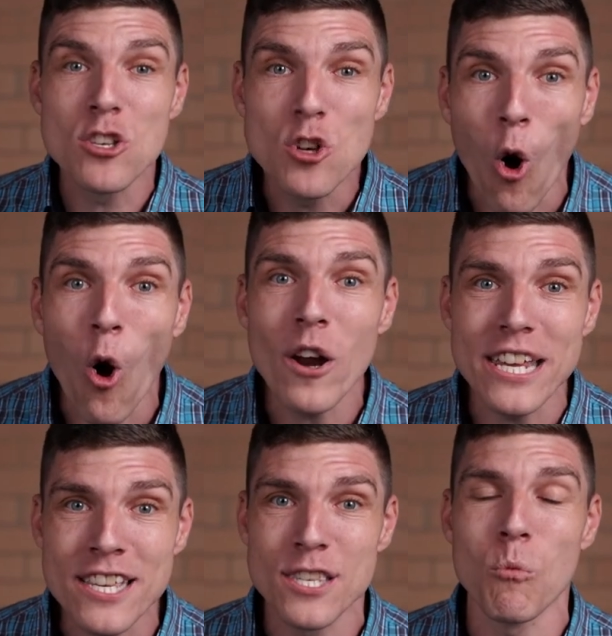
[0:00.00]
God
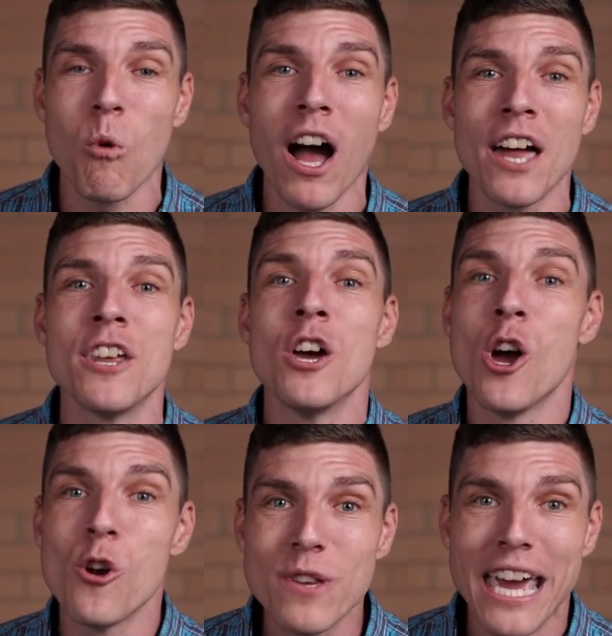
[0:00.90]
is the one
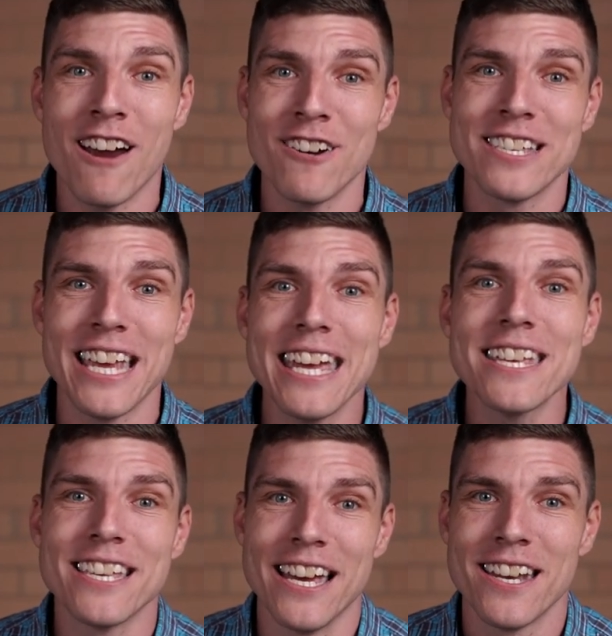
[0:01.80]
who
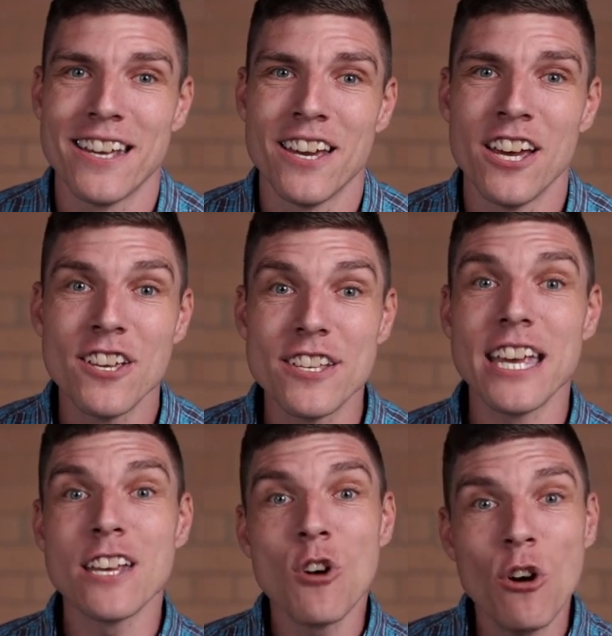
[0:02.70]
guarantees it. You
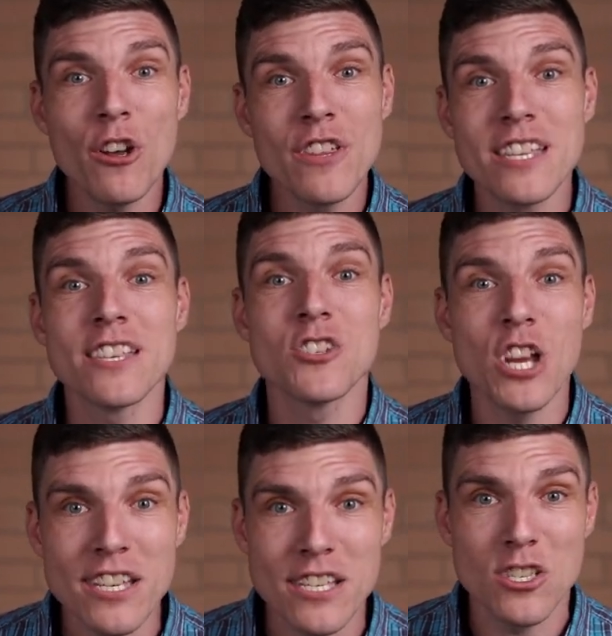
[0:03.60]
see, not only does
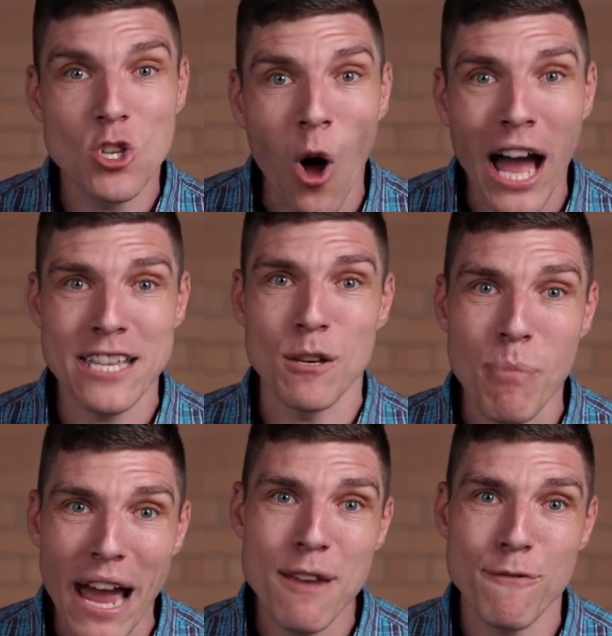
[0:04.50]
Jesus die to
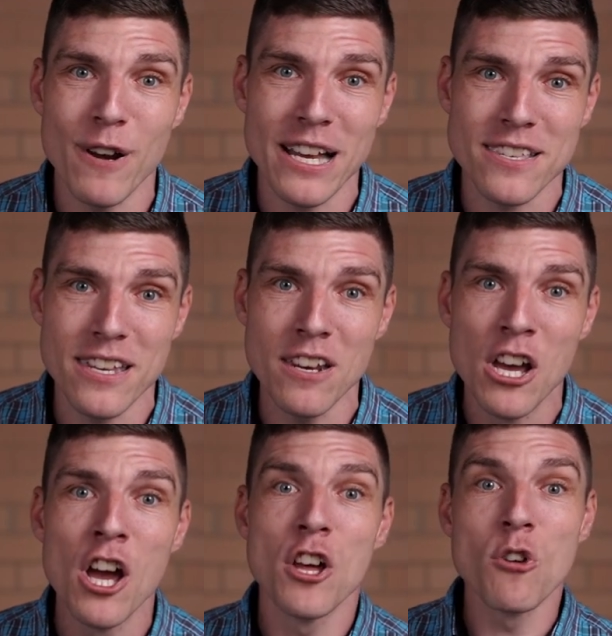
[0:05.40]
pay for our sin,
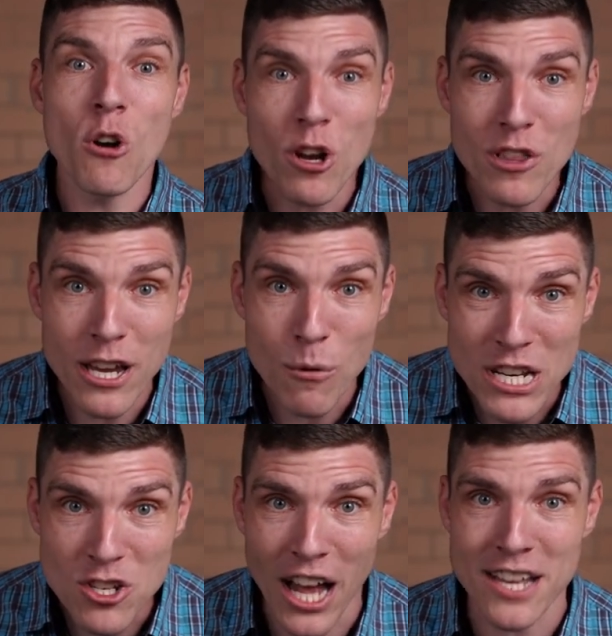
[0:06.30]
not only are we
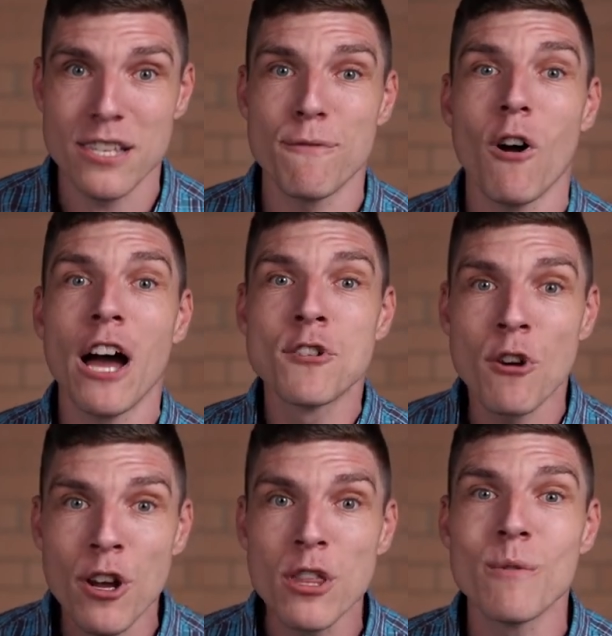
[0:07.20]
justified,
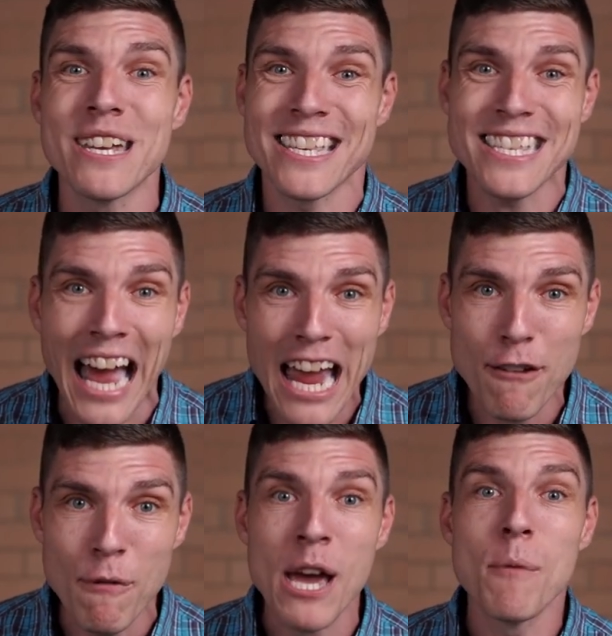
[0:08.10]
not only are we
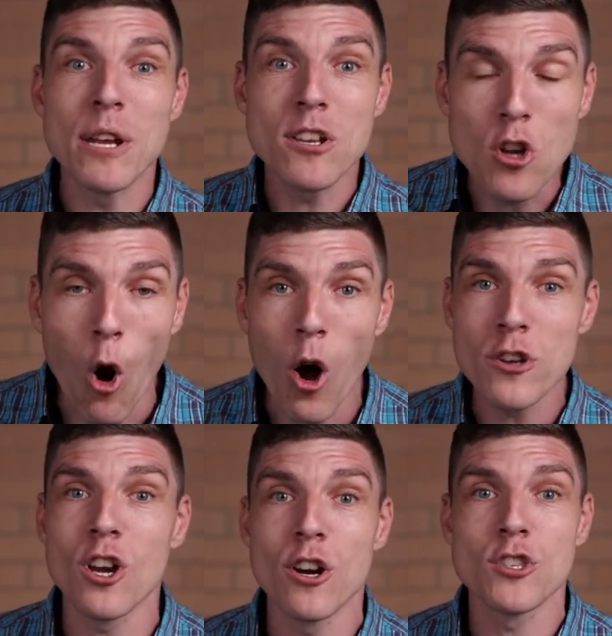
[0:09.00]
saved, but
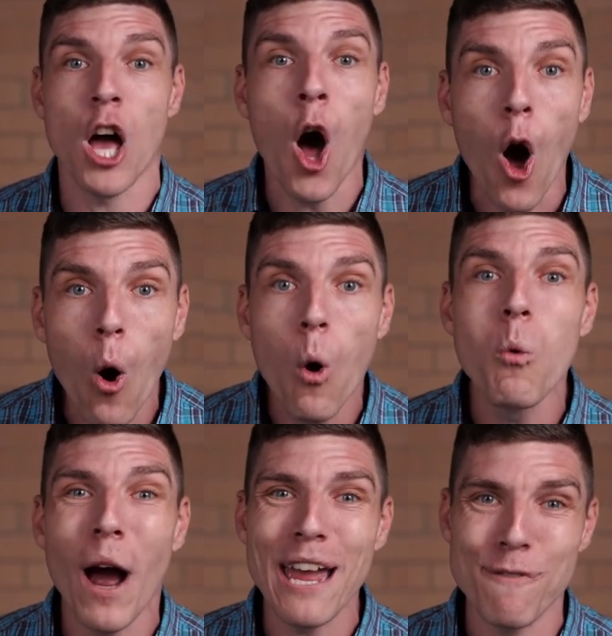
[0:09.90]
God goes the whole
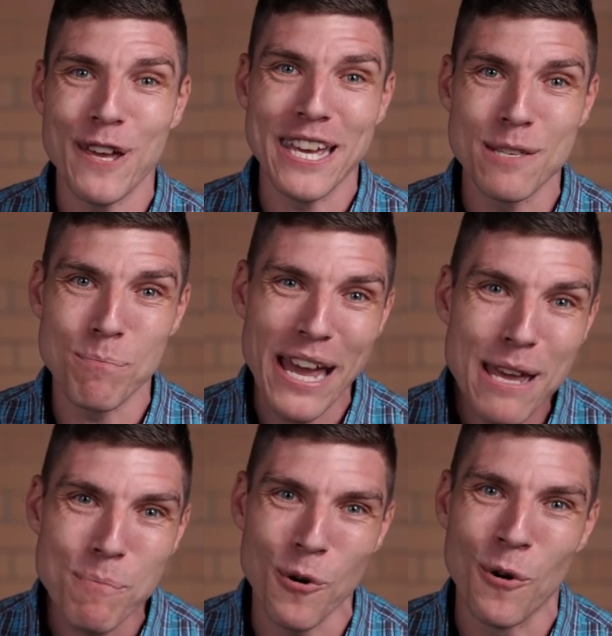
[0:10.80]
way for his
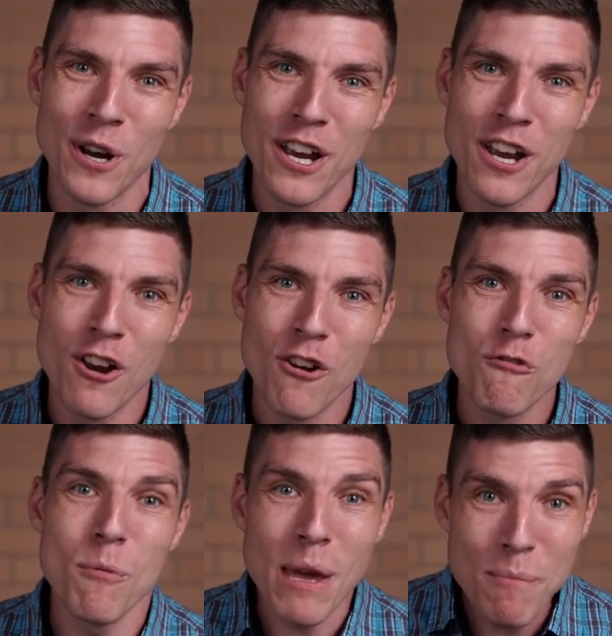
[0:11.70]
people.
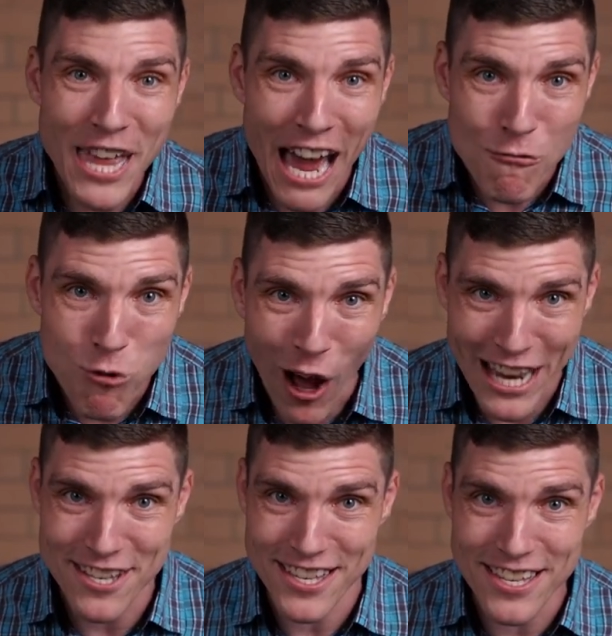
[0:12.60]
Remember that
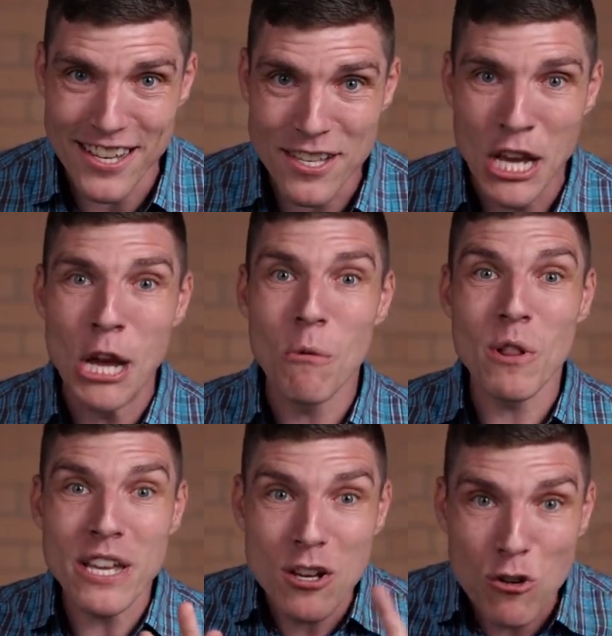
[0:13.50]
righteousness? Well,
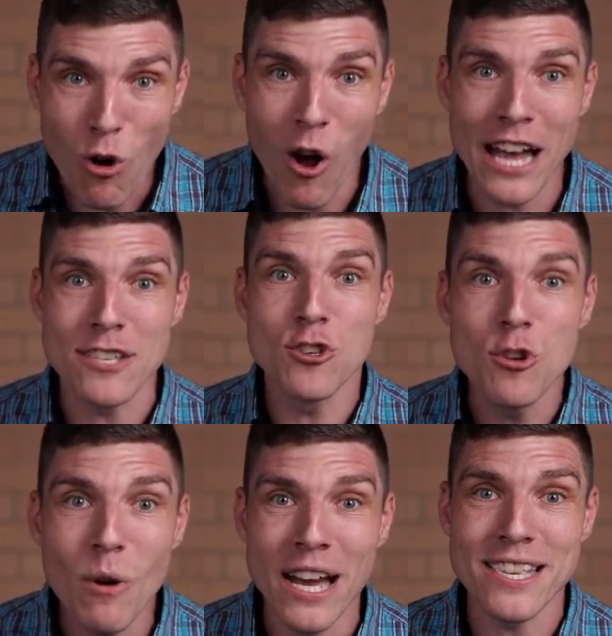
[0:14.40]
in Christ,
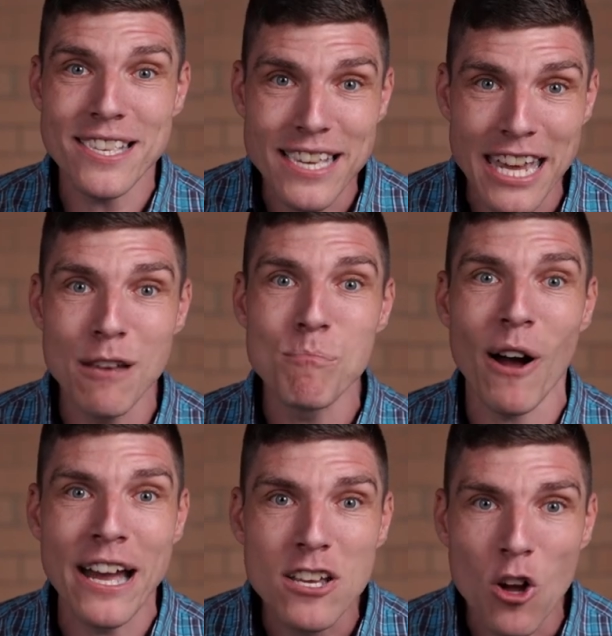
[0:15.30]
you are seen
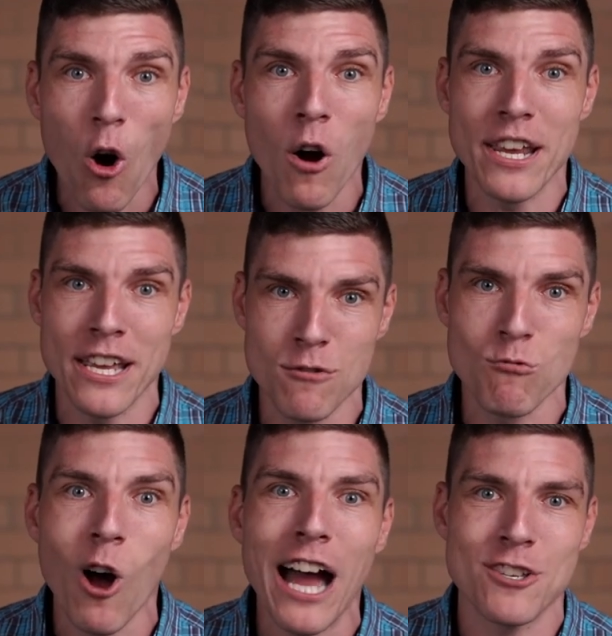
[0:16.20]
by God as
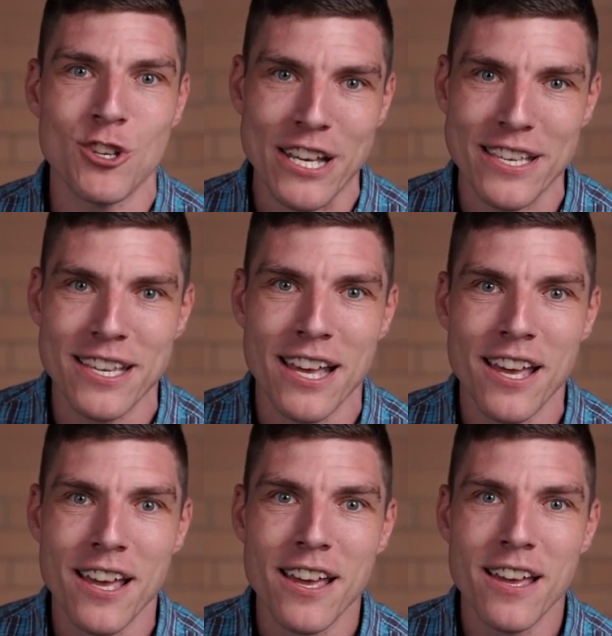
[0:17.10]
righteous.
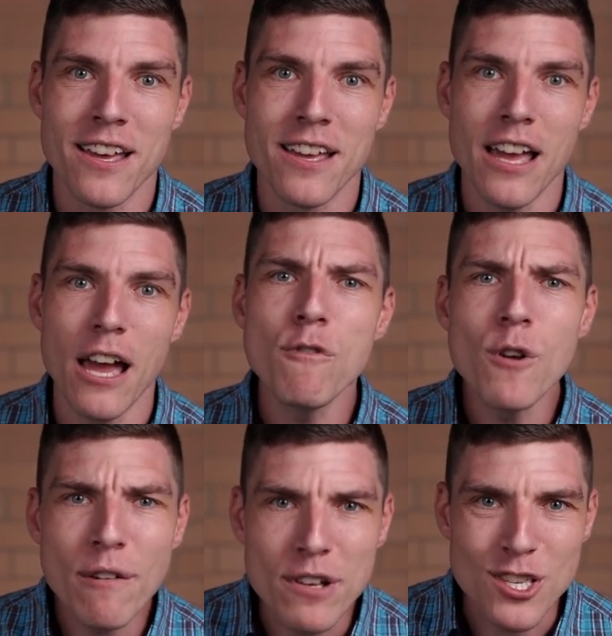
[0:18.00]
Have
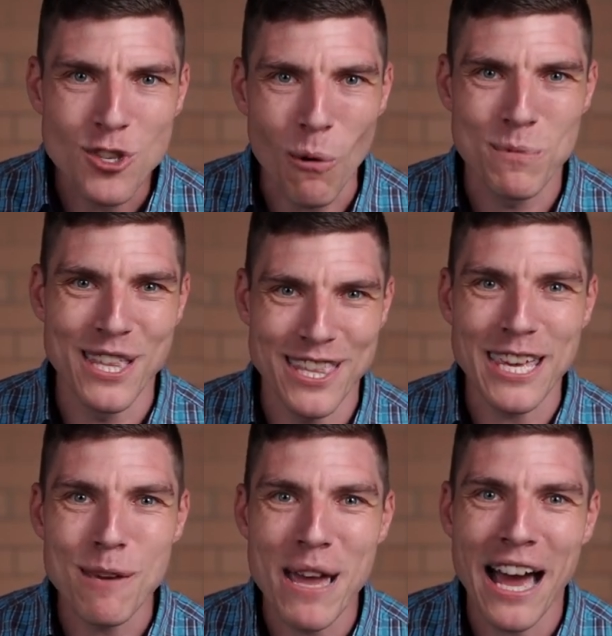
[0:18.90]
you ever stopped to
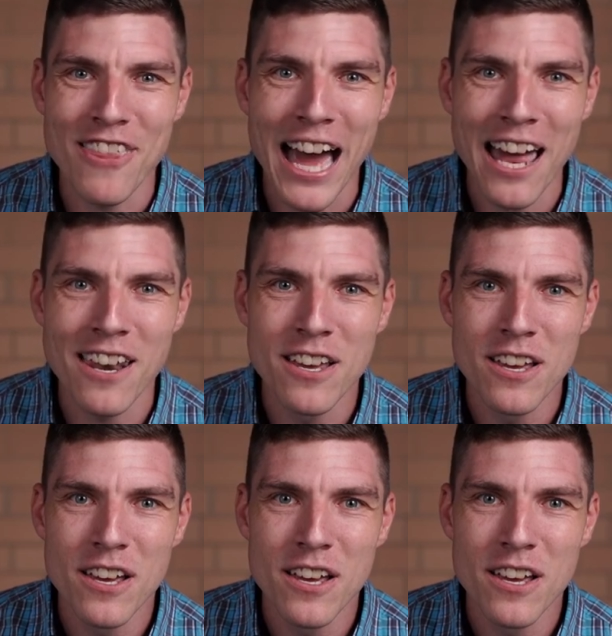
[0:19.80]
think about that?